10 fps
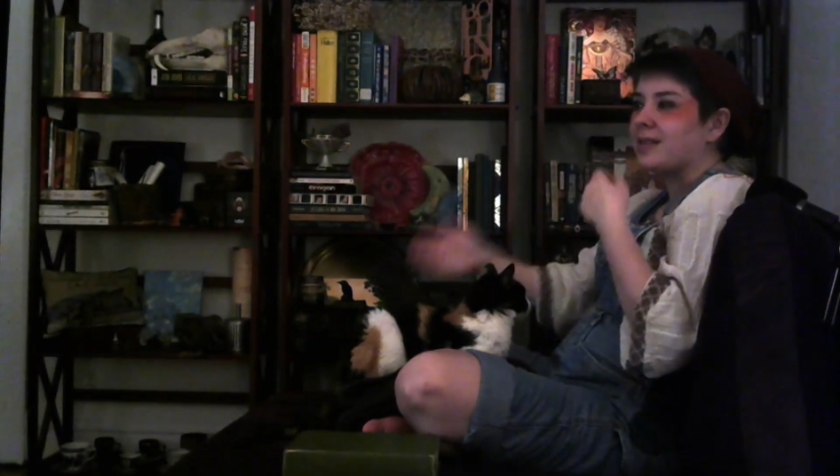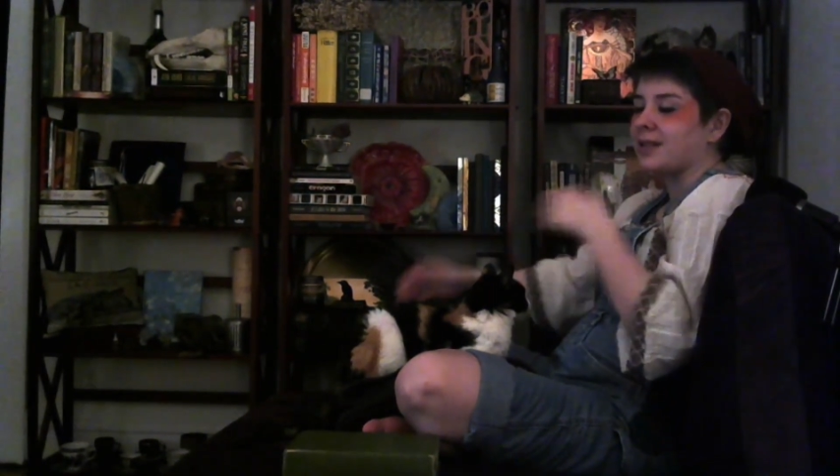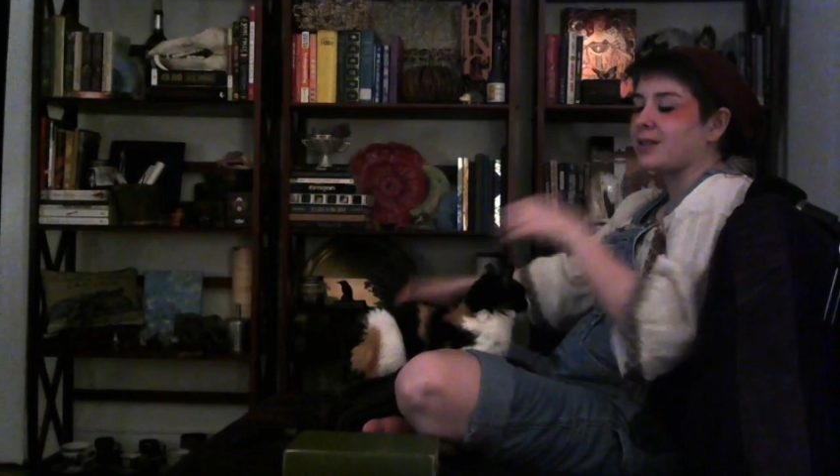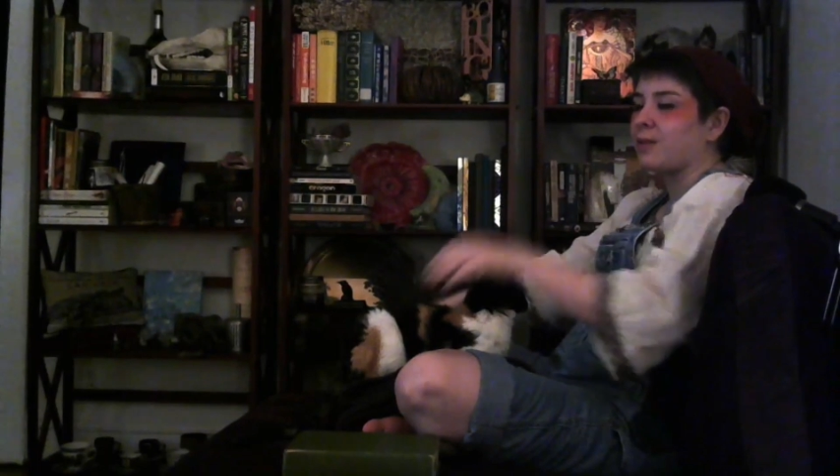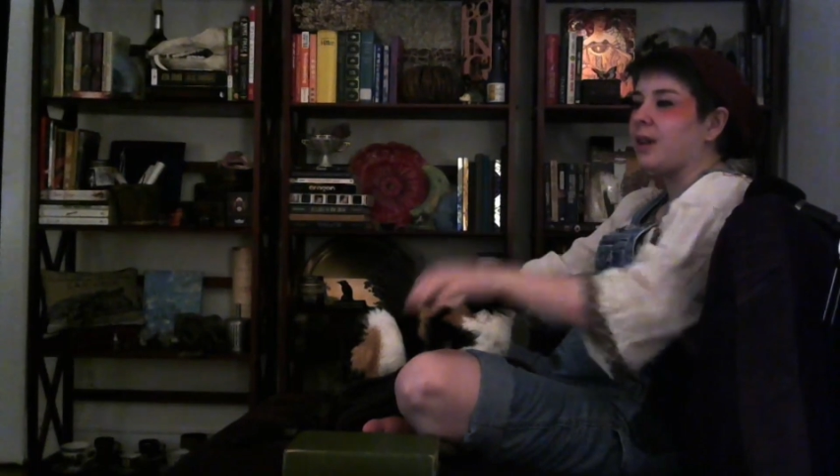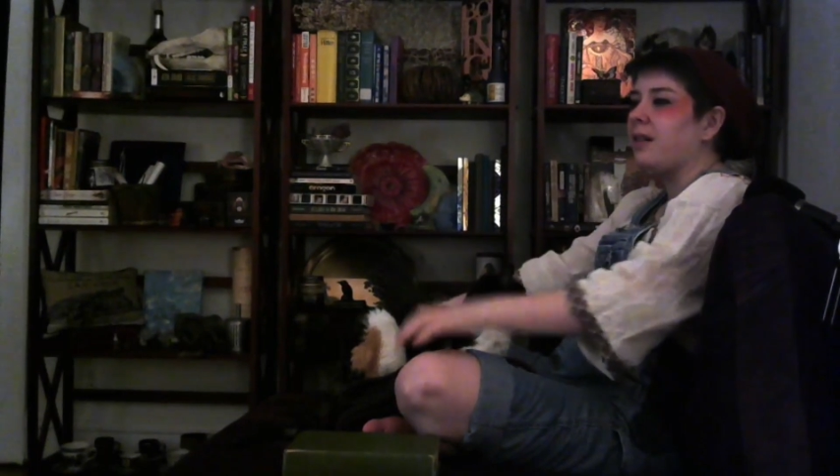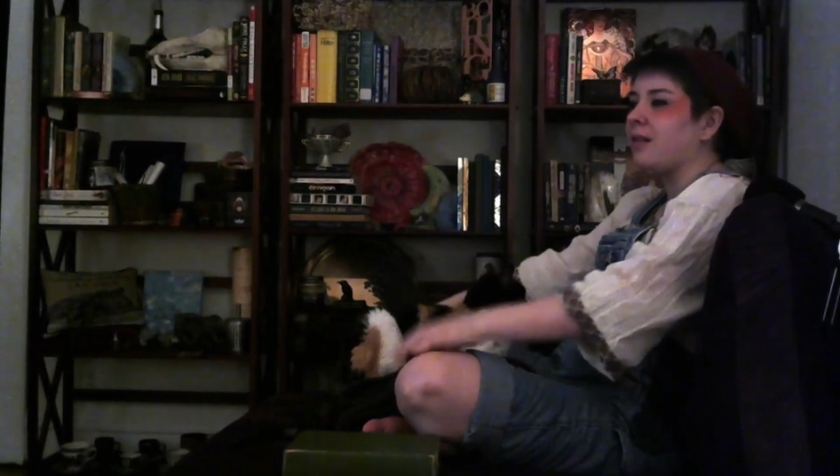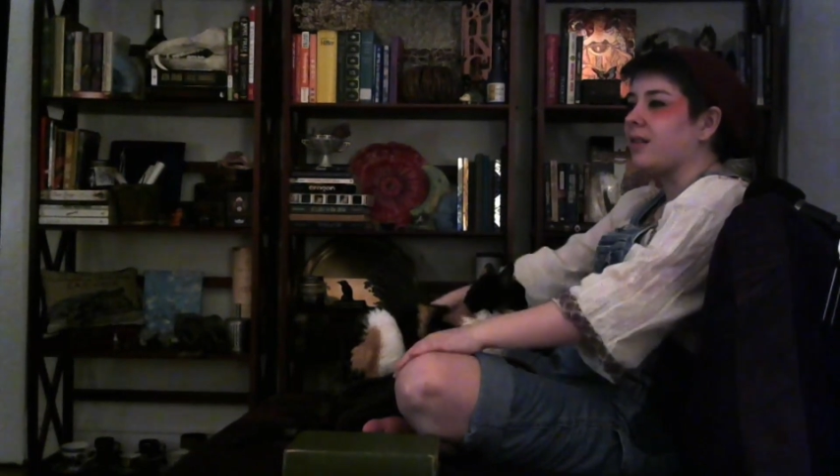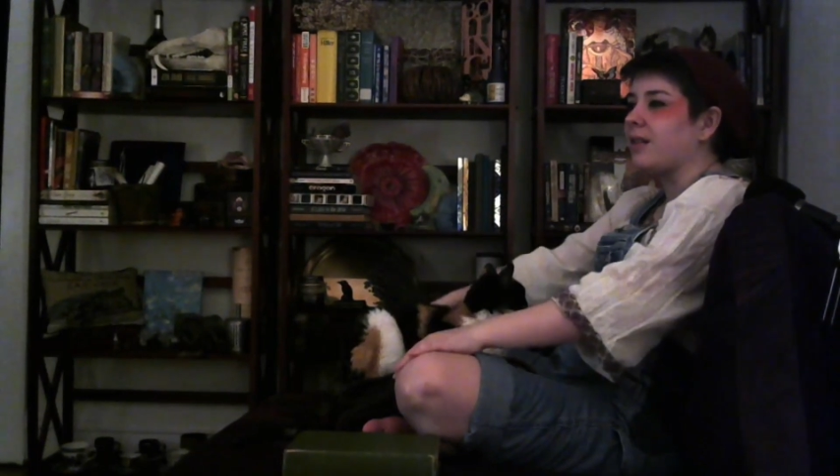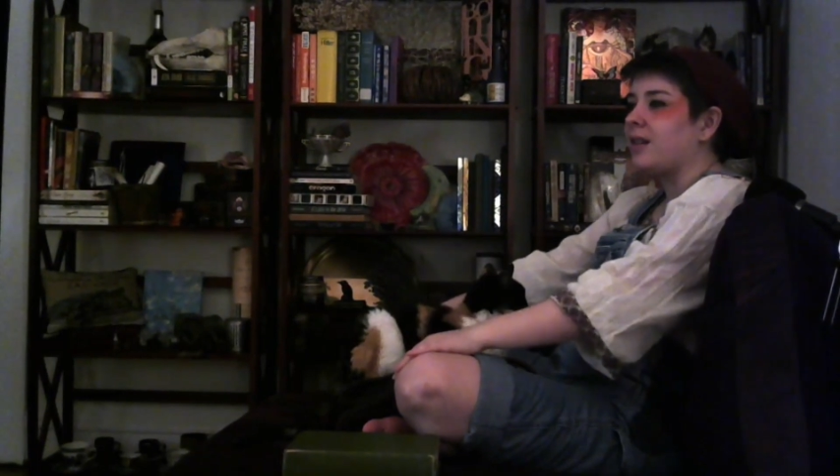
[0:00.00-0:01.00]
it's
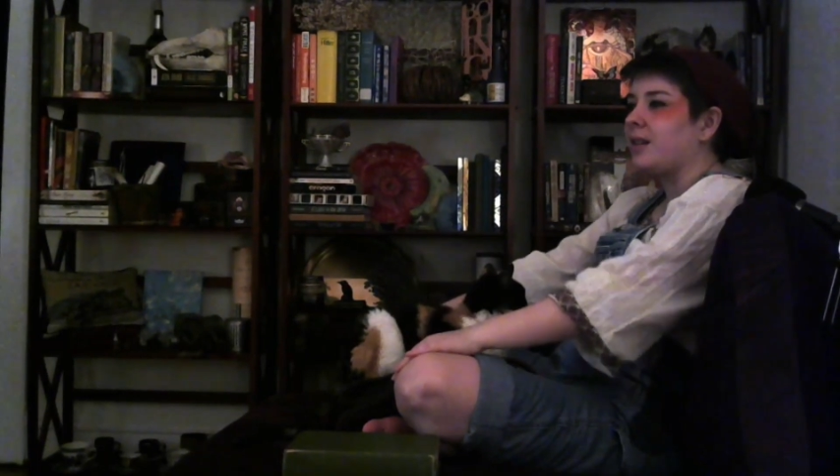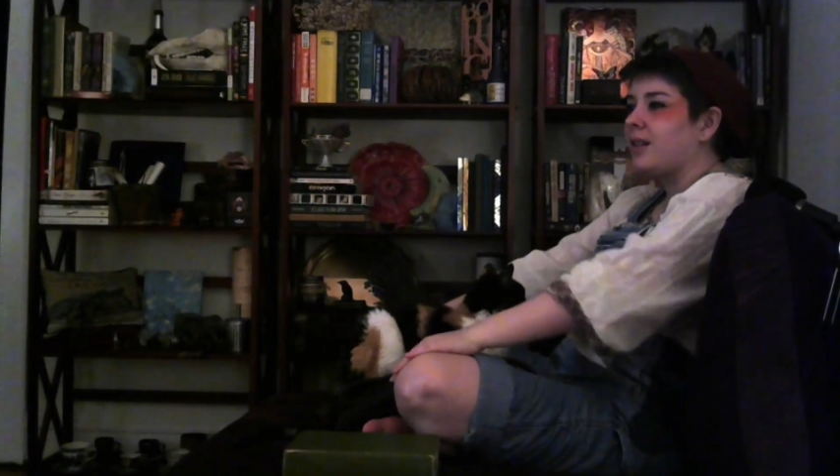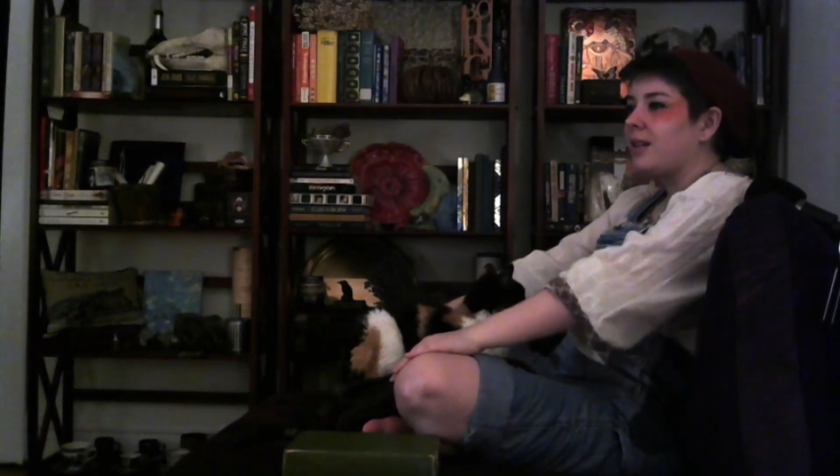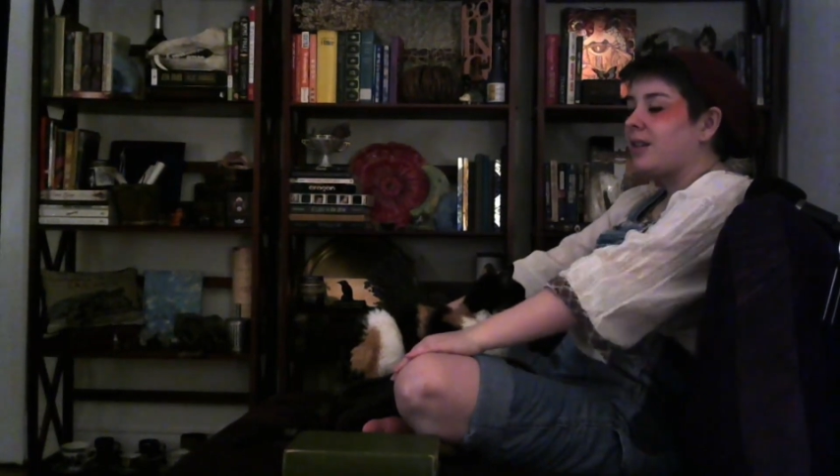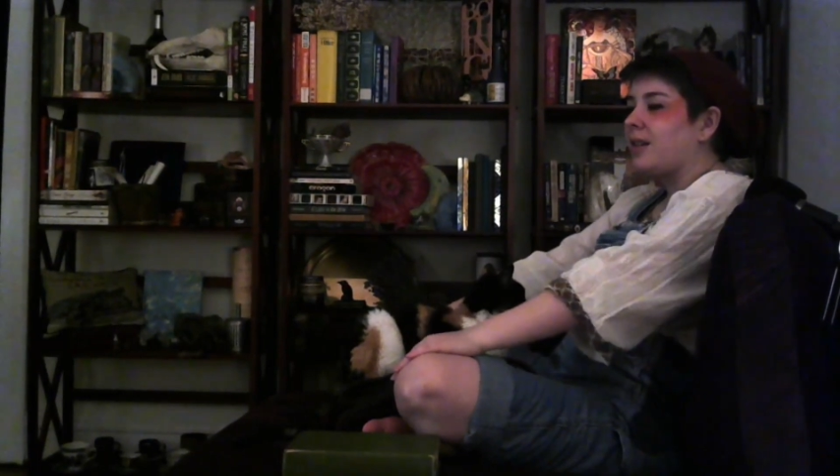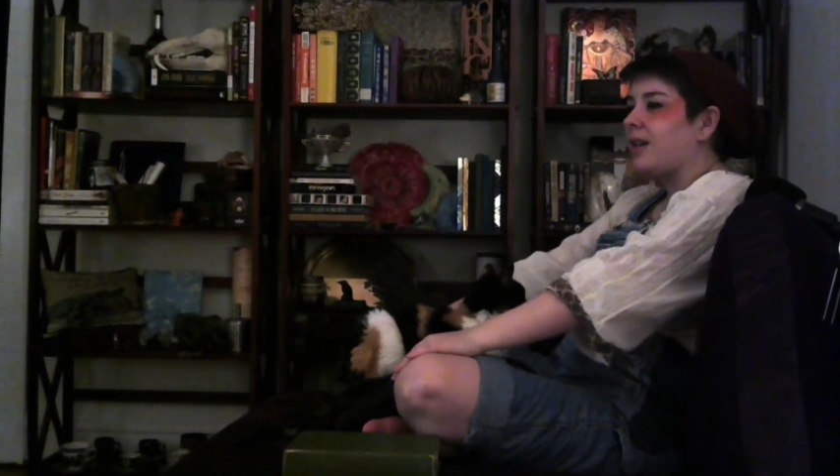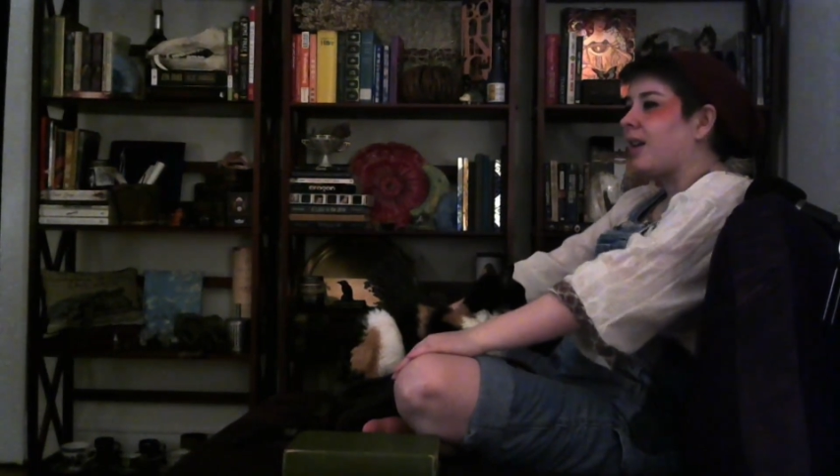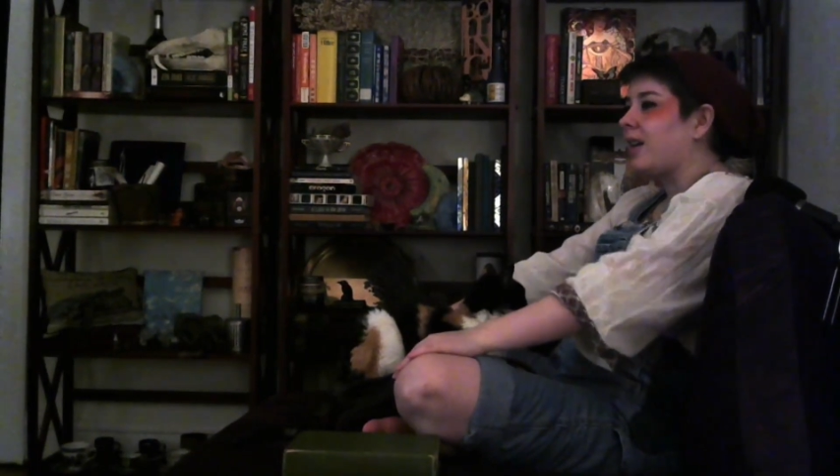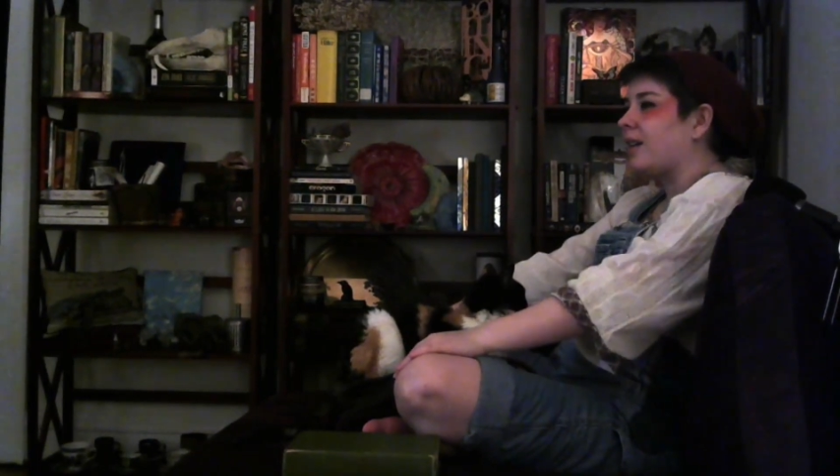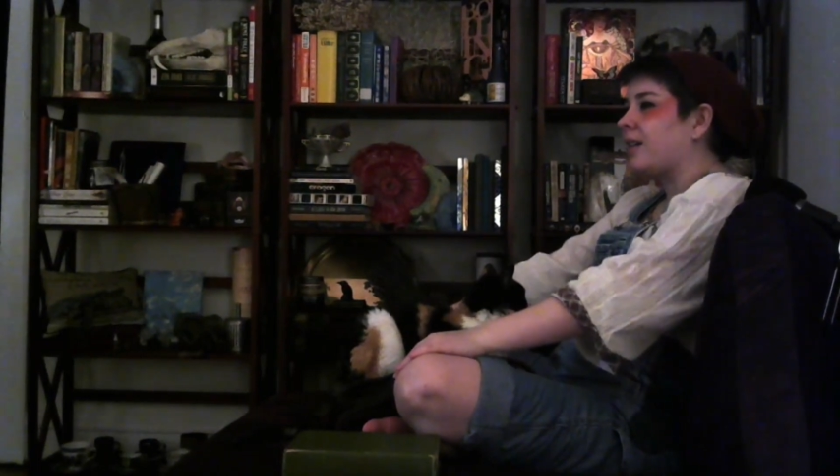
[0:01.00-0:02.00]
real.
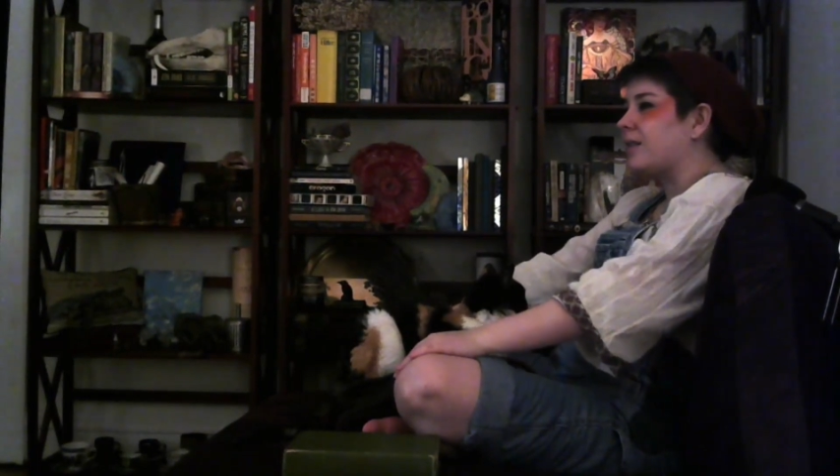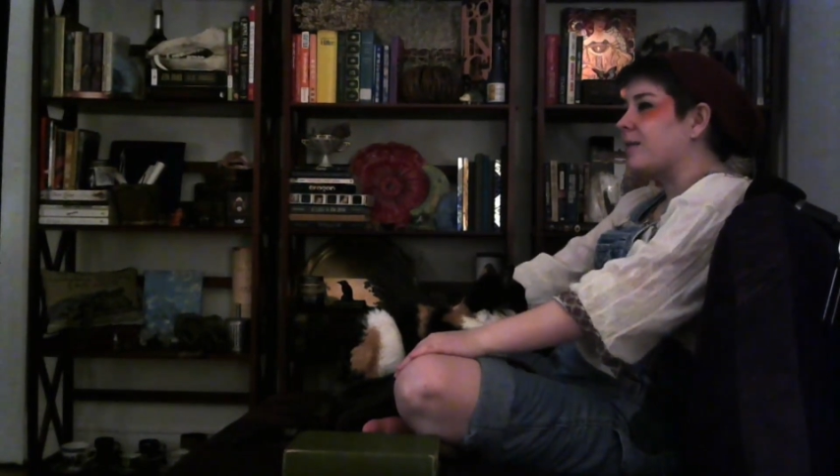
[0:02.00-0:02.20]
And